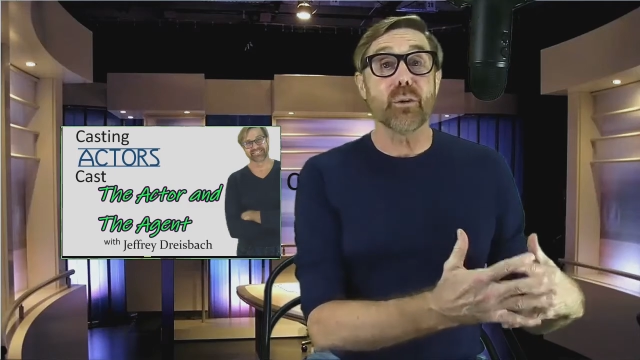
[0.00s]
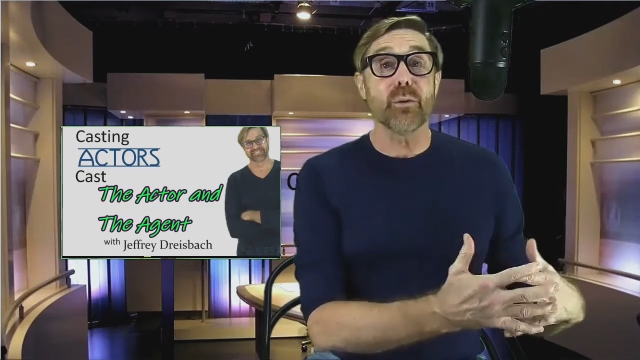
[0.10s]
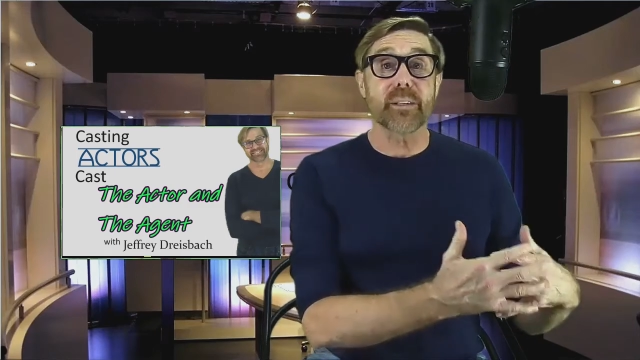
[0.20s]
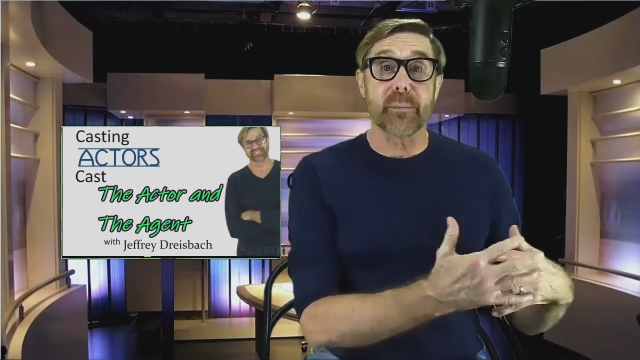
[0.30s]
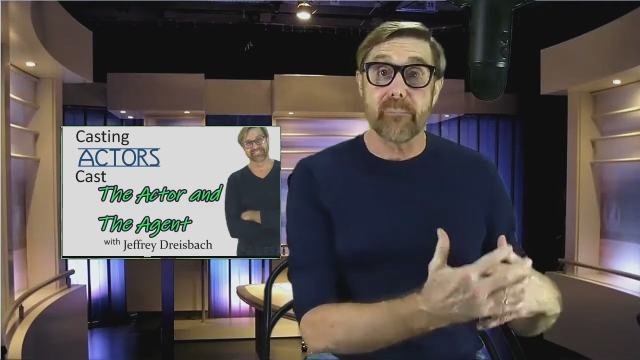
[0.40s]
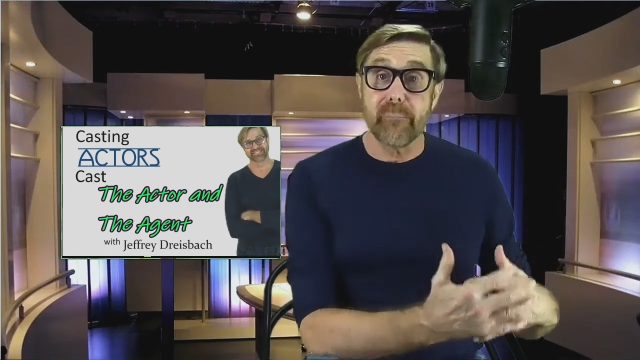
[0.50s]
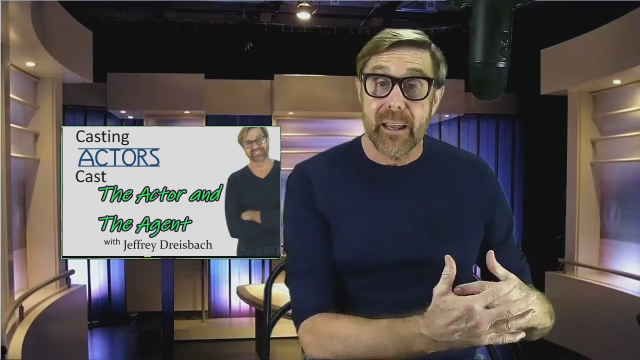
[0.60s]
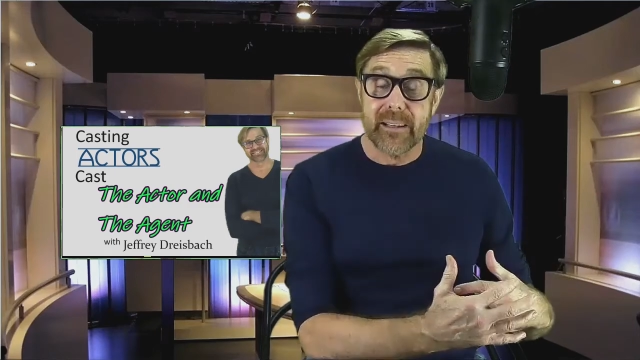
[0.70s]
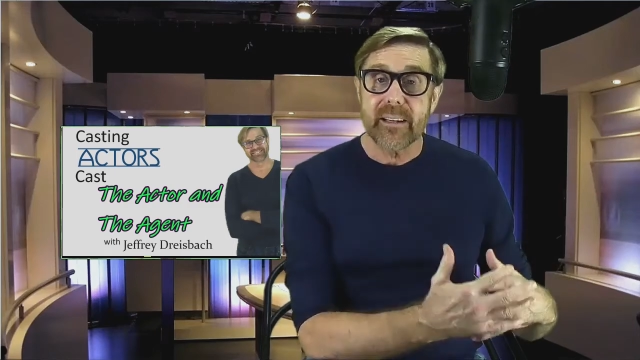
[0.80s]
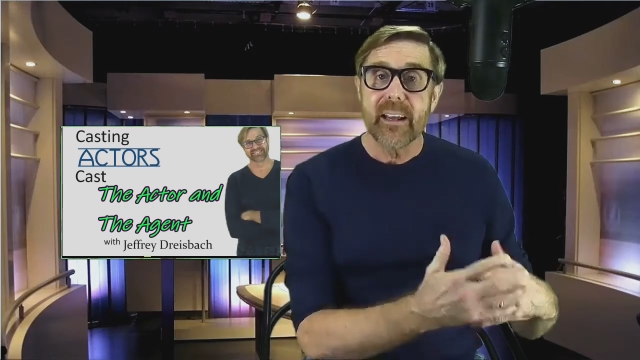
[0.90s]
to
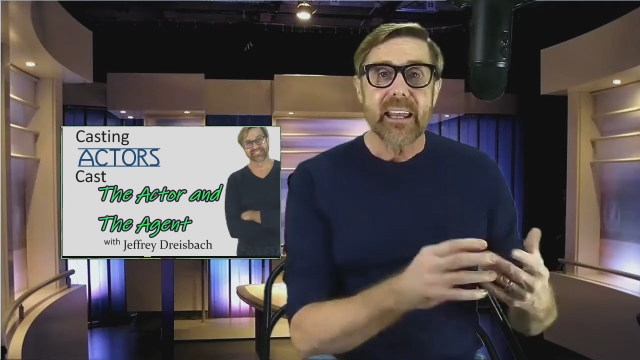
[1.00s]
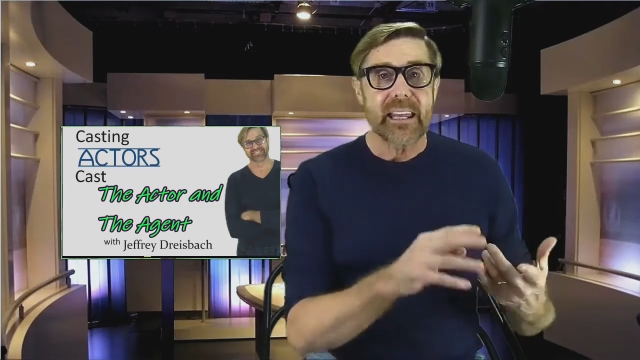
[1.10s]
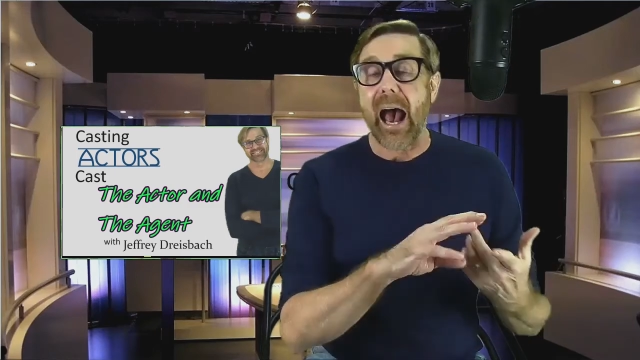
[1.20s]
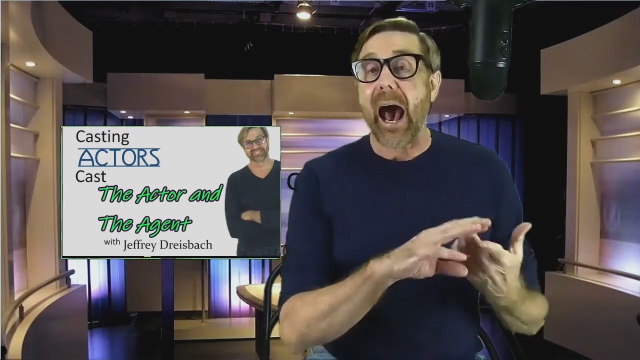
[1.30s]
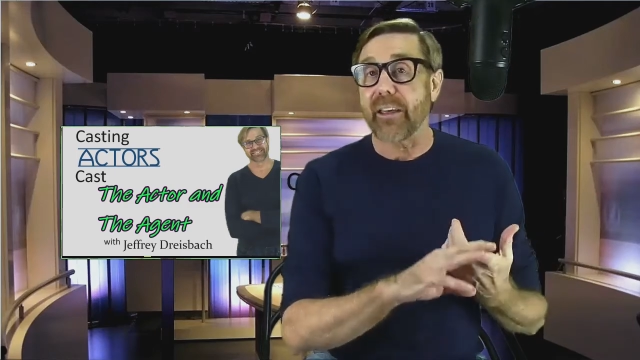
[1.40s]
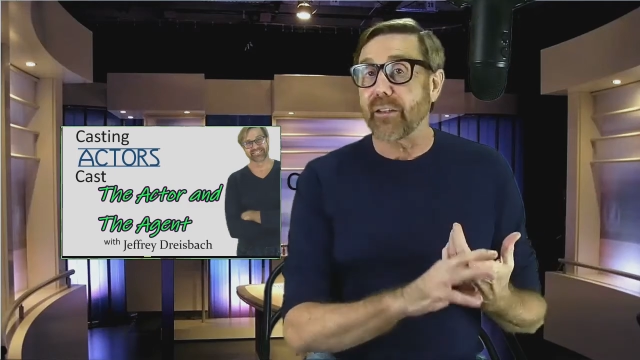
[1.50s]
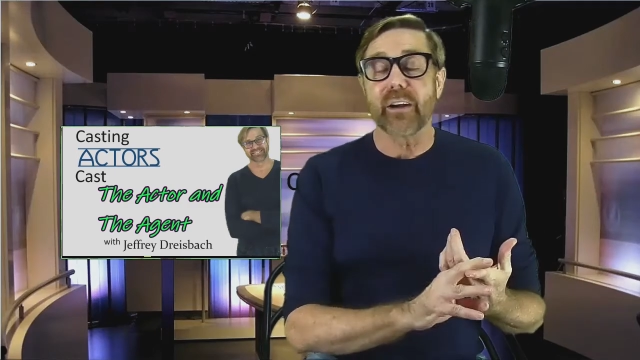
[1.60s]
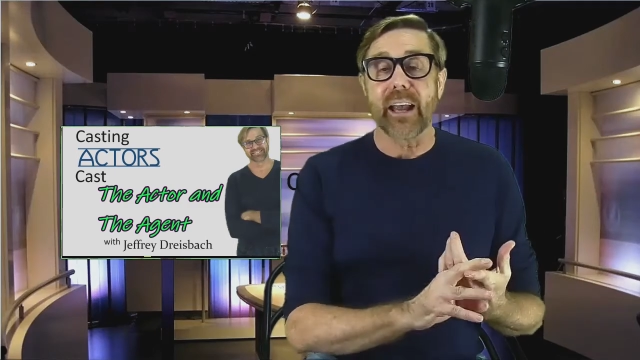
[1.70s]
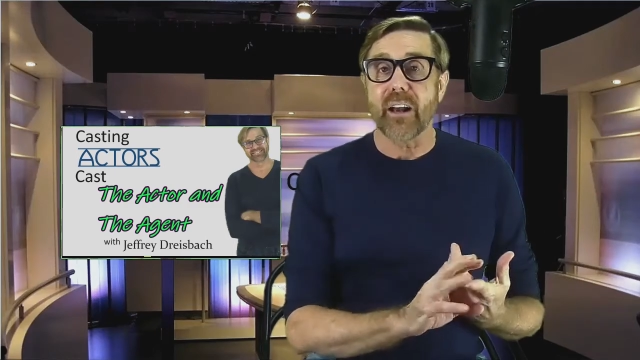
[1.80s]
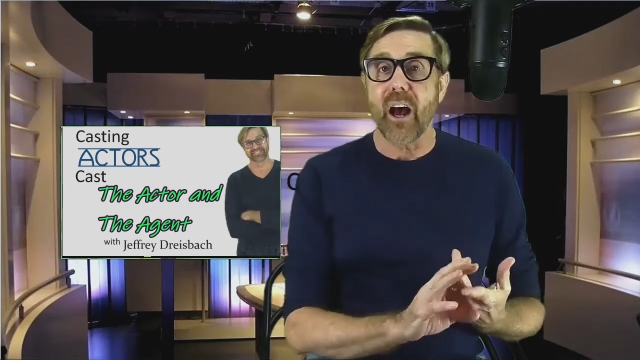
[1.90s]
submit
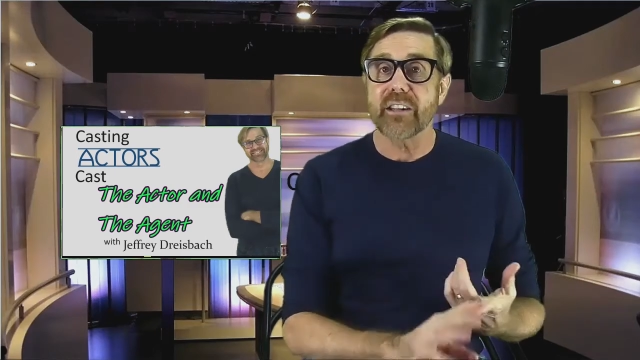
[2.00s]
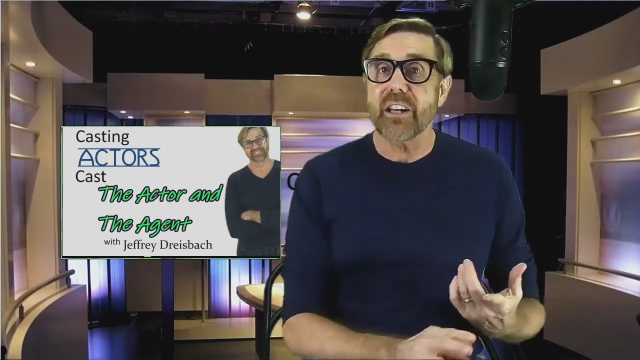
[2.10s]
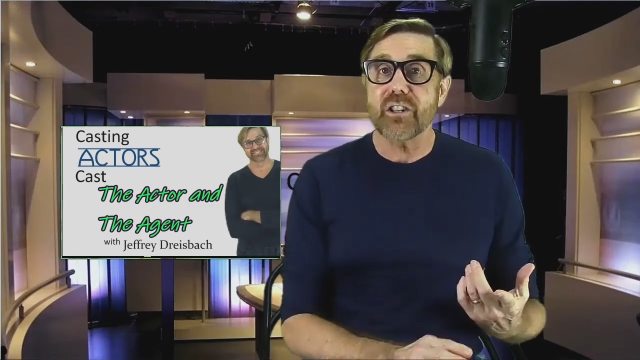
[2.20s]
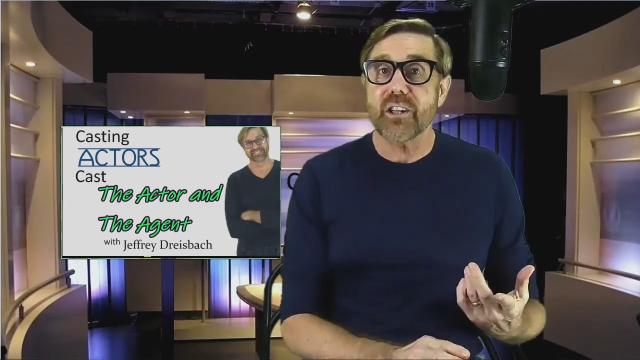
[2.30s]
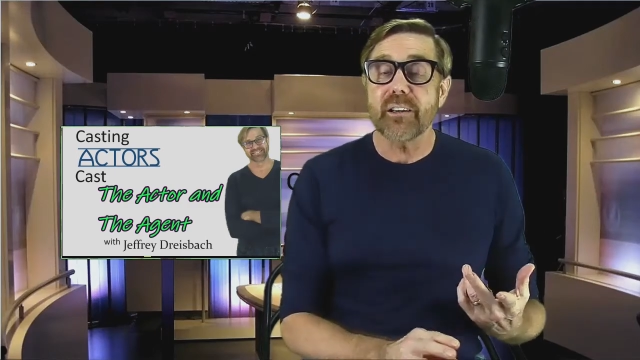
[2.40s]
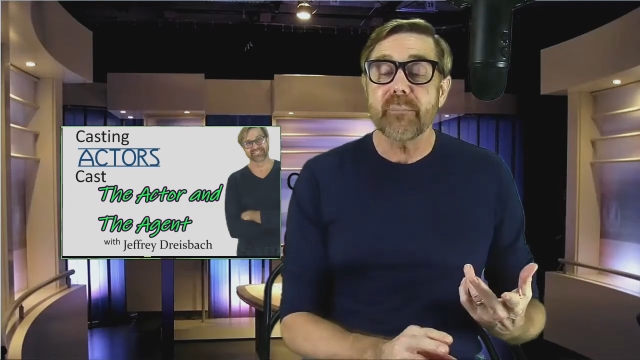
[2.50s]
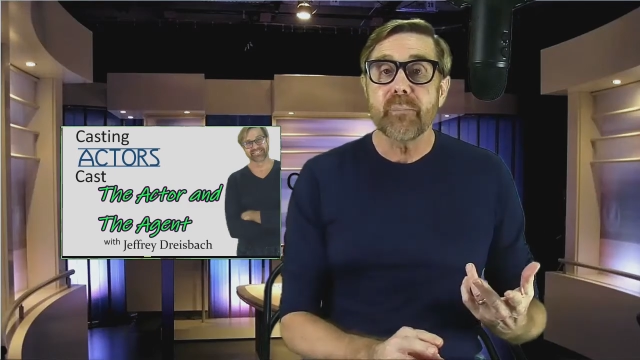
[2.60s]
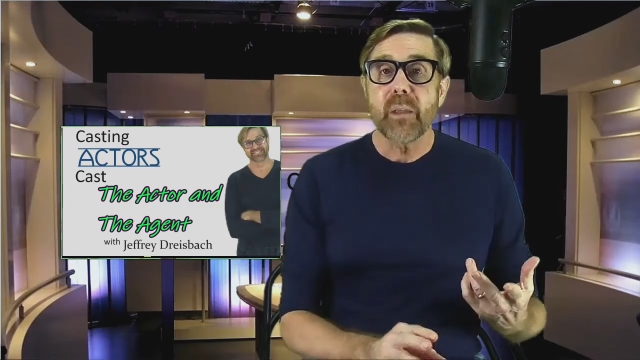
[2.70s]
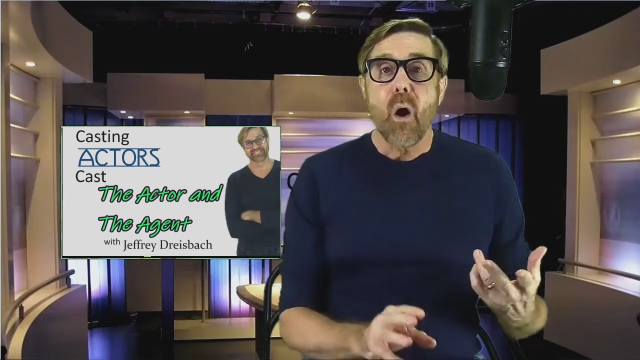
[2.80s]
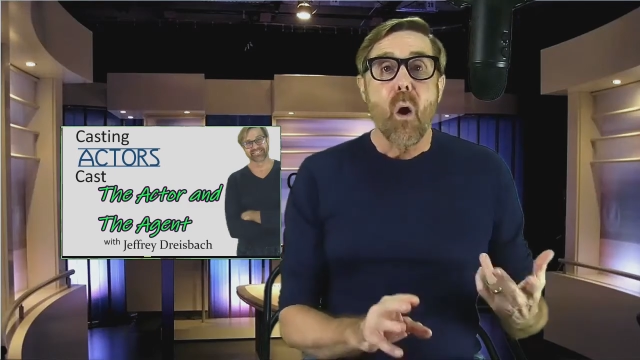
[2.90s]
either an audition,